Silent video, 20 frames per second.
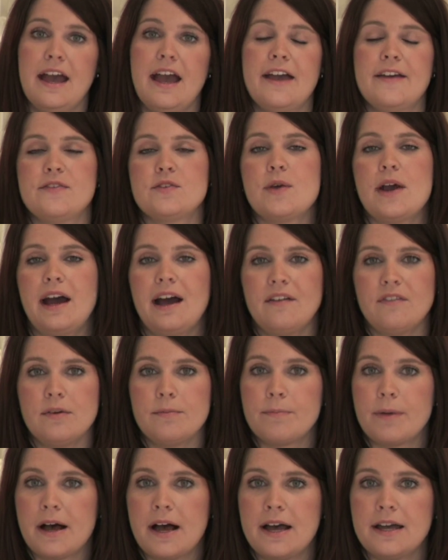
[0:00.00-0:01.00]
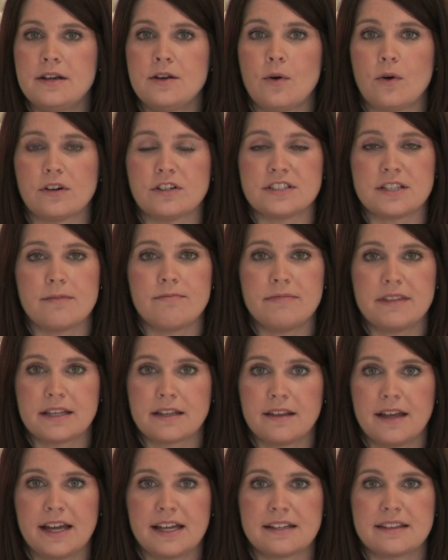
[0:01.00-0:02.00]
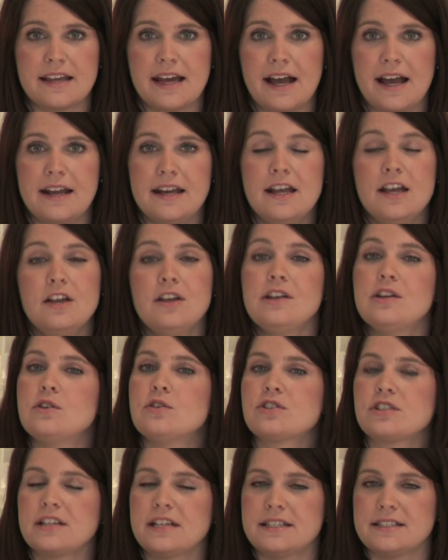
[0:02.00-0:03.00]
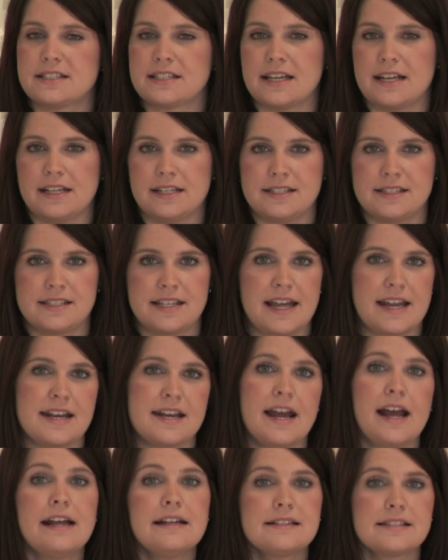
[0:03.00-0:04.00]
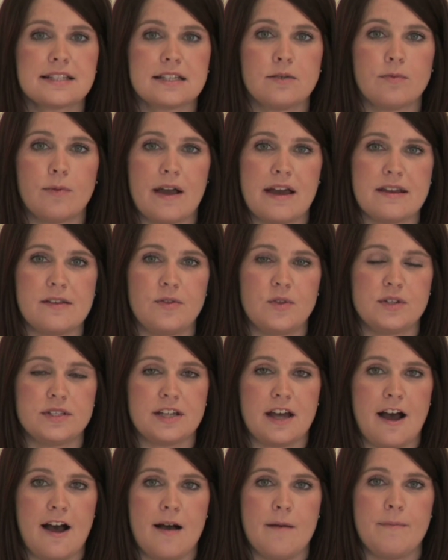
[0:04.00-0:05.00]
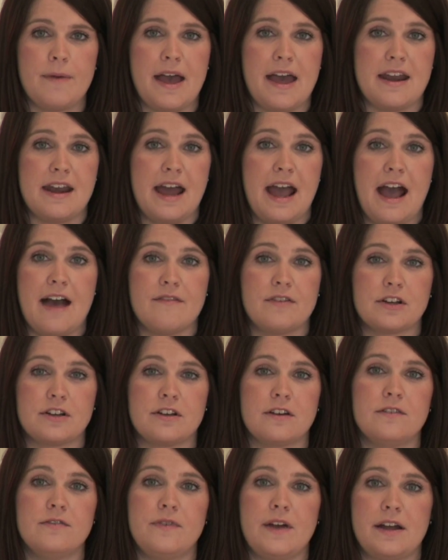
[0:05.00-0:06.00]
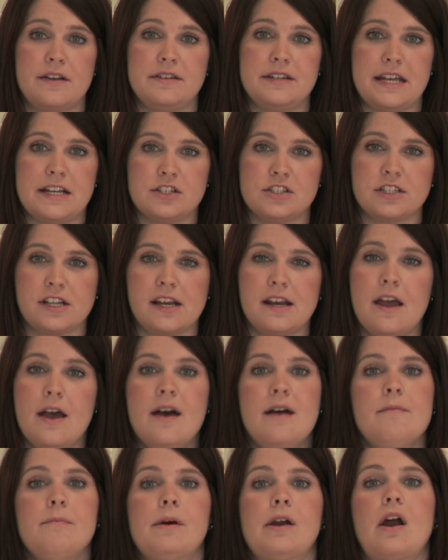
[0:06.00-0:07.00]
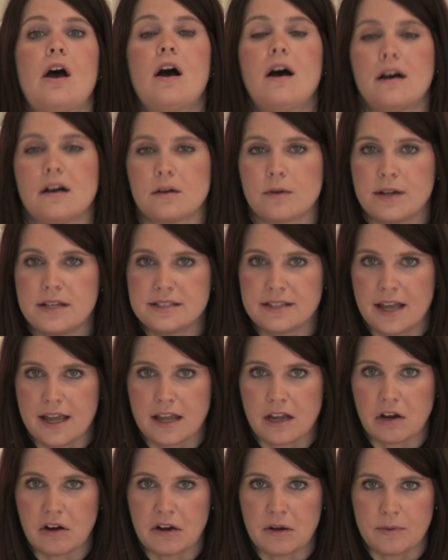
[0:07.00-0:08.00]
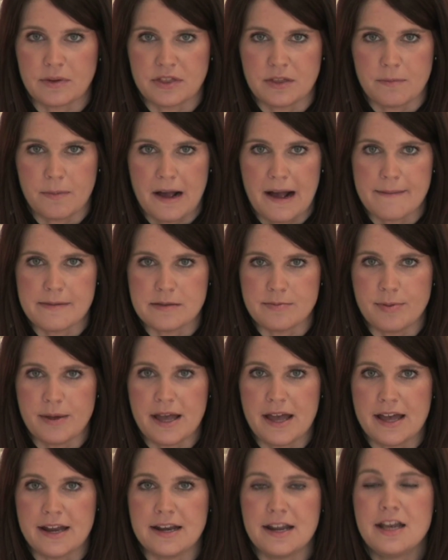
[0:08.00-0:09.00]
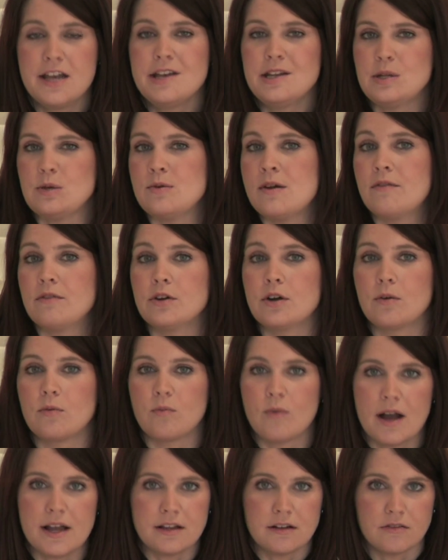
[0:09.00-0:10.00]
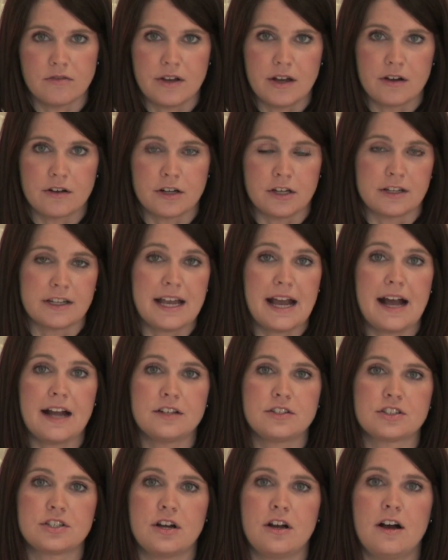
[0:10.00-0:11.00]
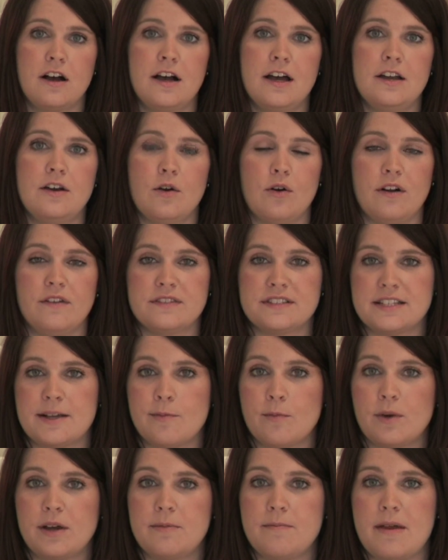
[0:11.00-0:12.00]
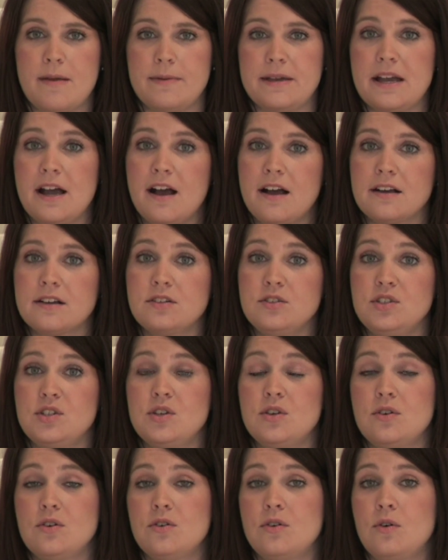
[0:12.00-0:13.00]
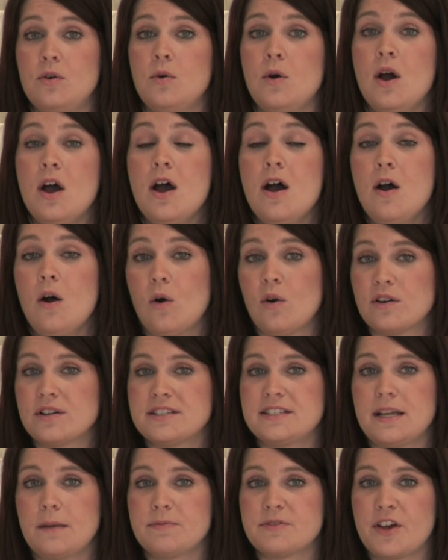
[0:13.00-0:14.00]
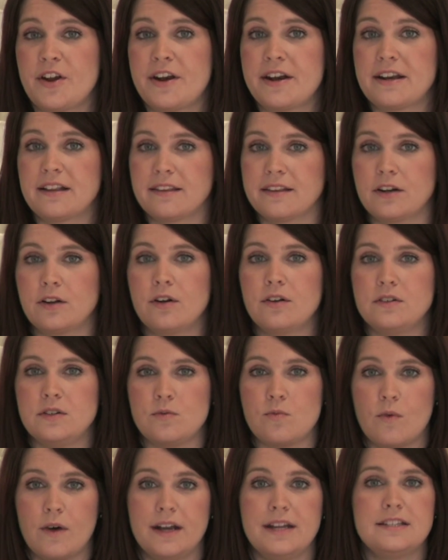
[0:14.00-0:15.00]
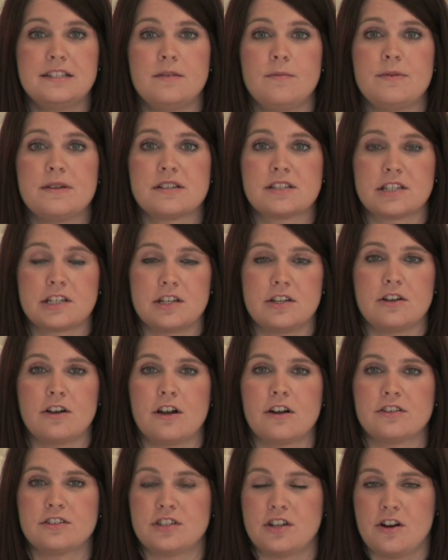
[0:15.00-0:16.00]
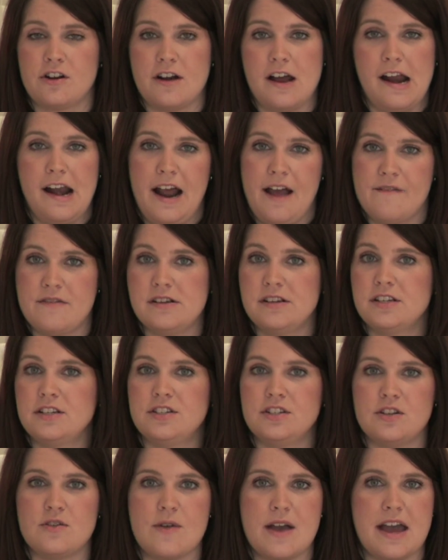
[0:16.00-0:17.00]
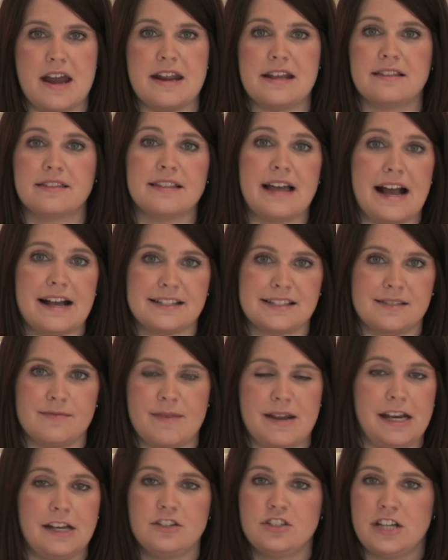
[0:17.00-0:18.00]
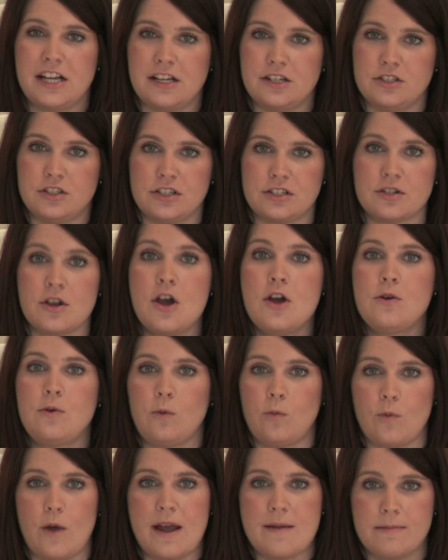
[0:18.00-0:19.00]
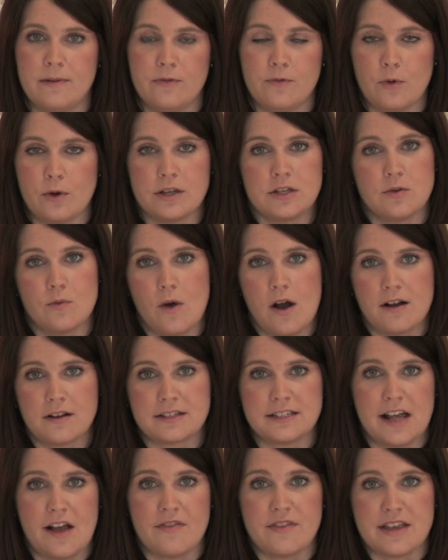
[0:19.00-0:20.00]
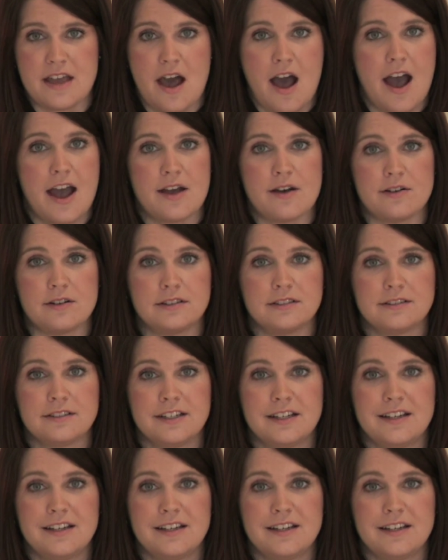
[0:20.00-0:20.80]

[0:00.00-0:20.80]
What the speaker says: If you have a bun or something like that, usually it's gonna set nicely right at the top and have a good foundation, but always anchor it with the bobby pin. You never know what your veil could catch on, or if someone maybe hugs you or steps on it a little, you want it to be secure so you're not having to do any last minute changes right before you walk down the aisle.